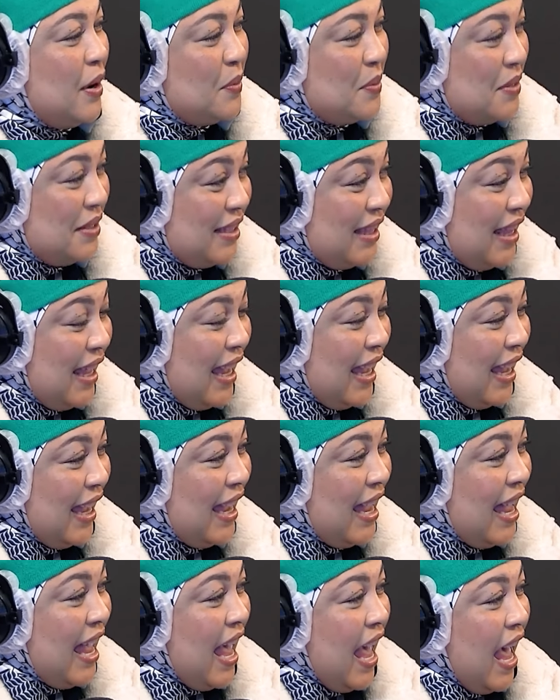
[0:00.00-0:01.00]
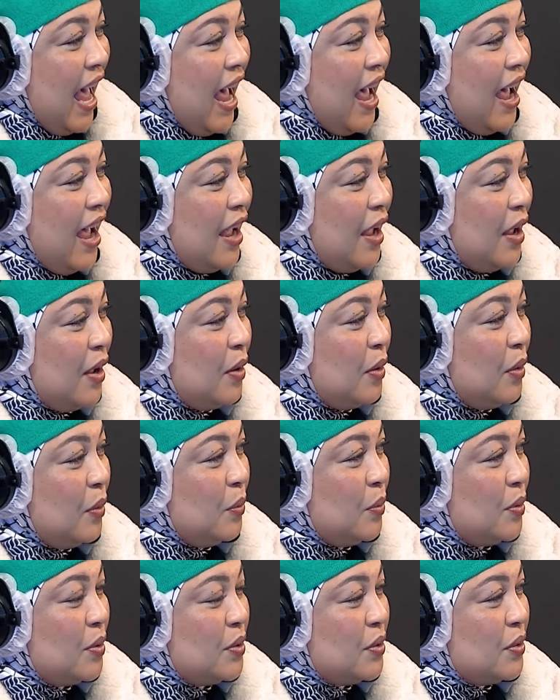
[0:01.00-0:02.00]
I was there, I
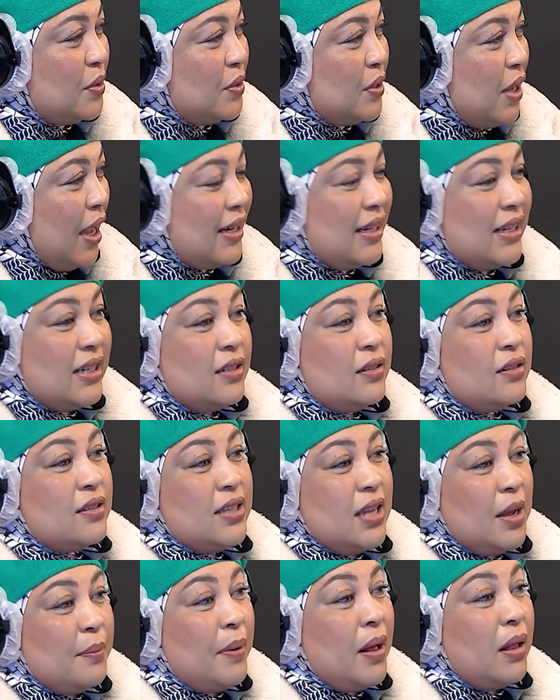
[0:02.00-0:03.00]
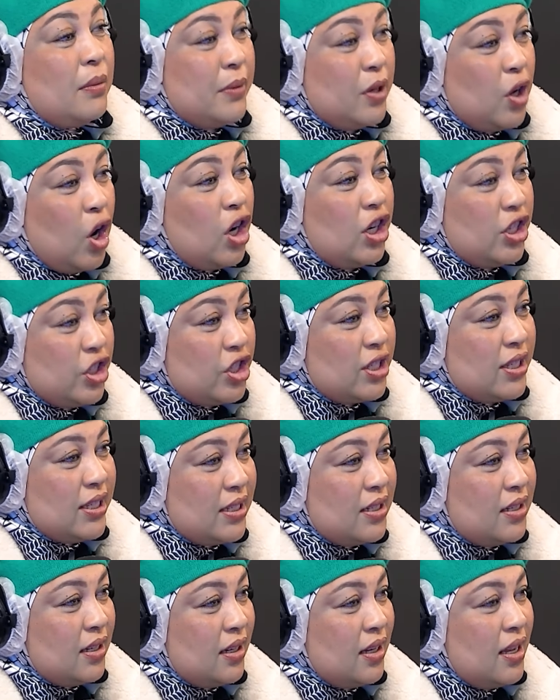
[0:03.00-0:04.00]
needed to see a
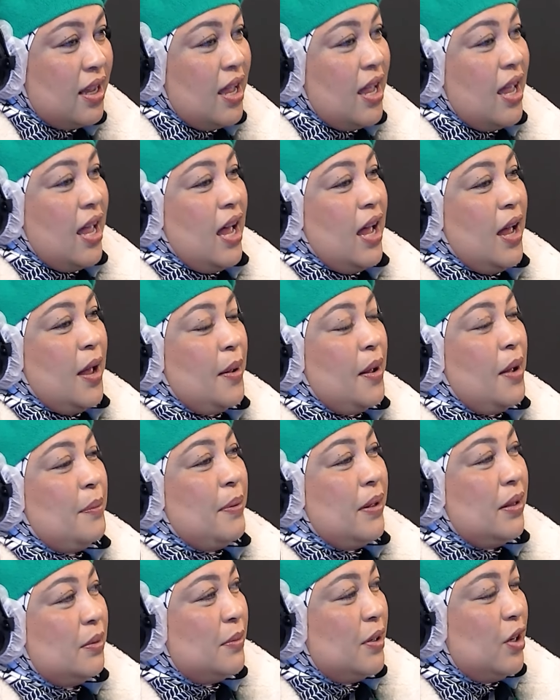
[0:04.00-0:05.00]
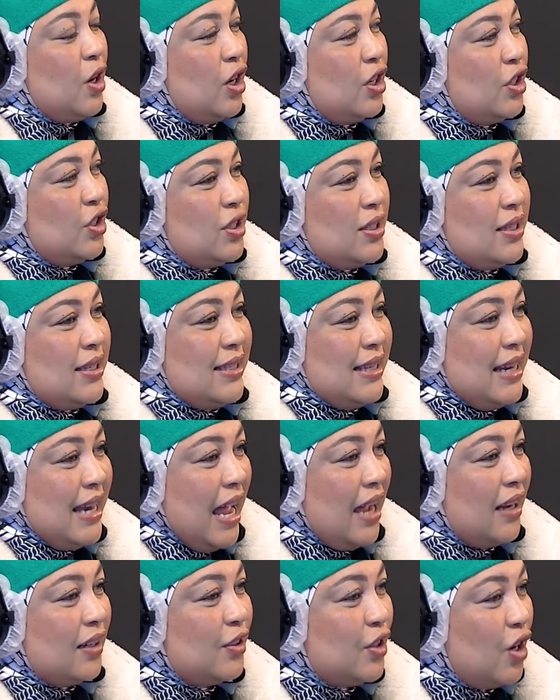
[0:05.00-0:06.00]
pulmonologist. A pulmonologist is a
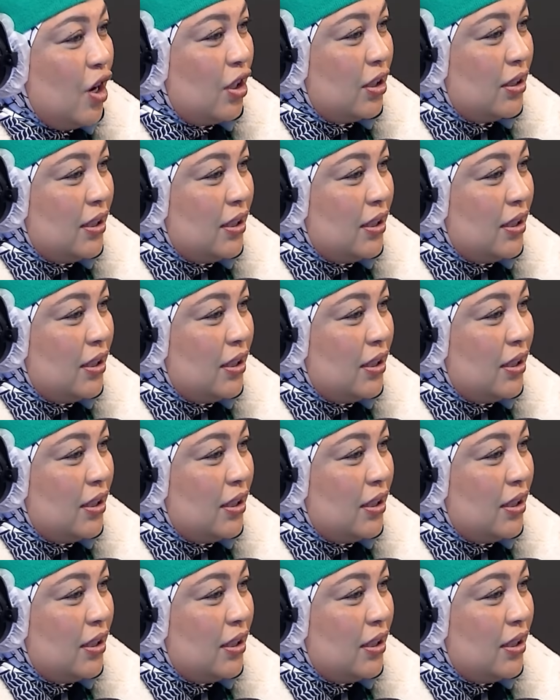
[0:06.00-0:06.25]
lung doctor.